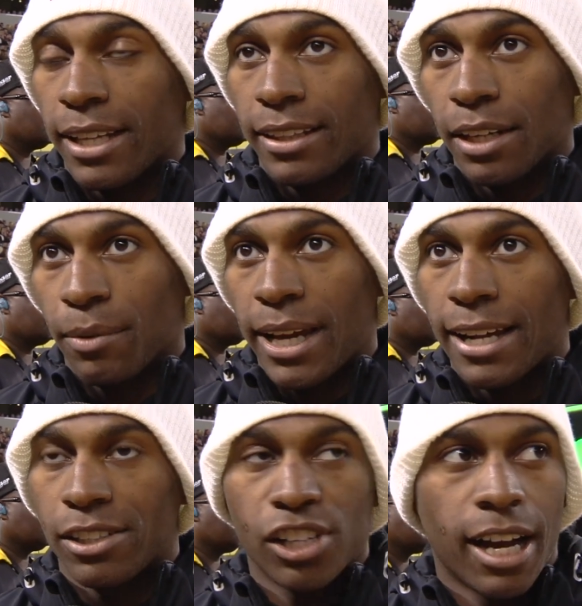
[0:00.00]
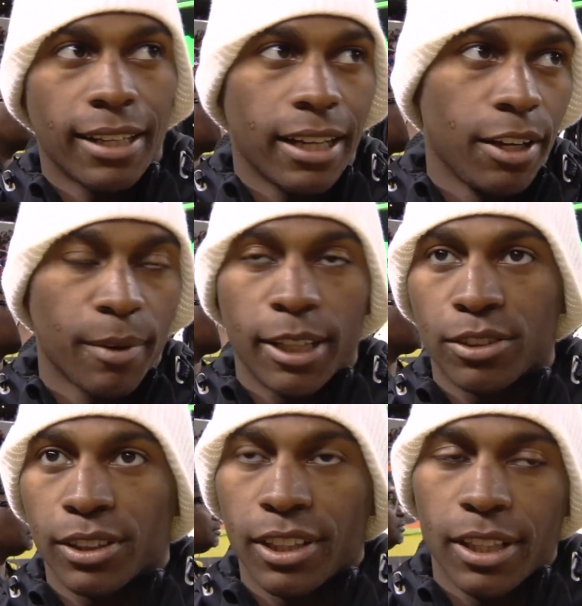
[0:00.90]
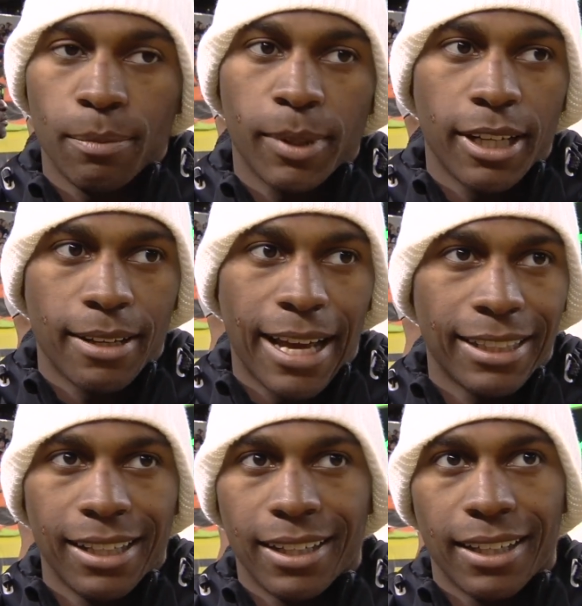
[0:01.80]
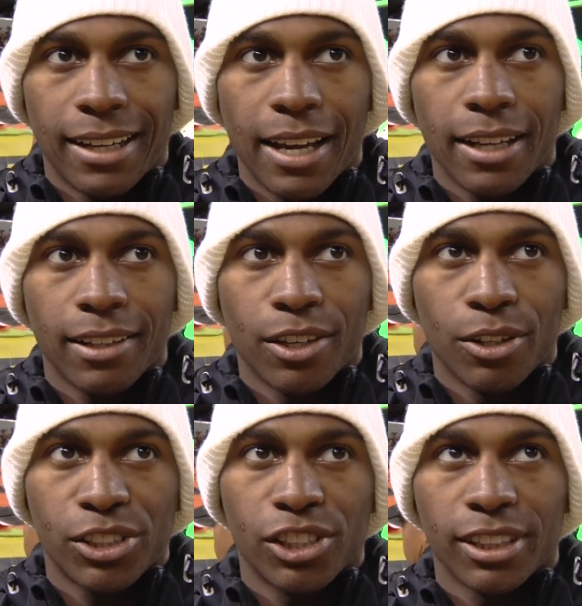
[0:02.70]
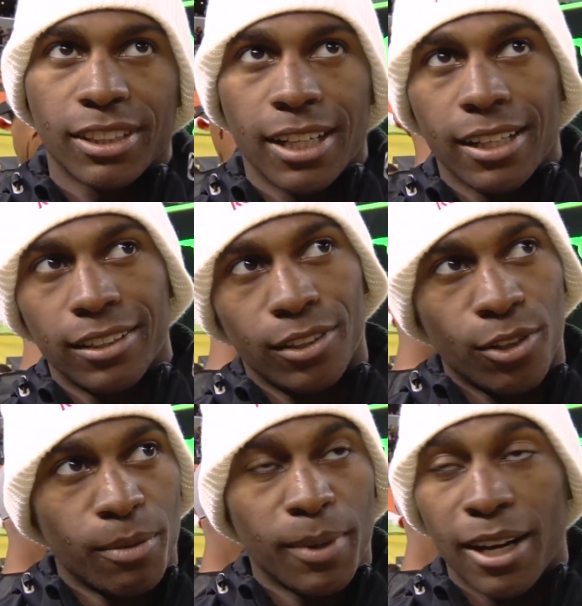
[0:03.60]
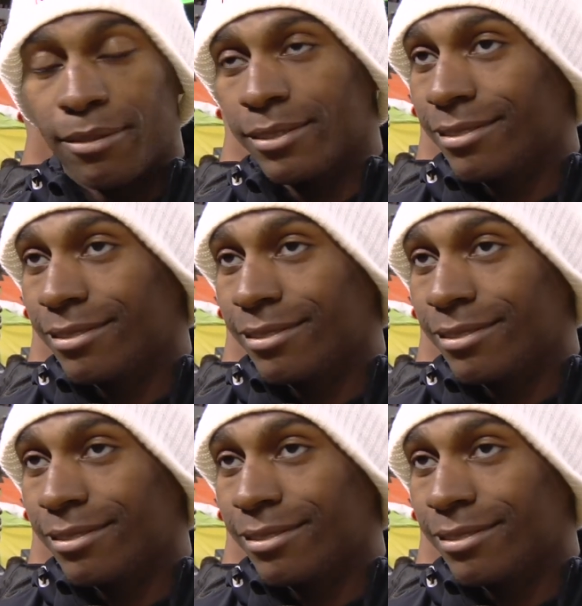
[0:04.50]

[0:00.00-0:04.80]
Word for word: I think we had a shot. The heat race was good, but uh, at the end of the day, you know, it's just uh, Lord above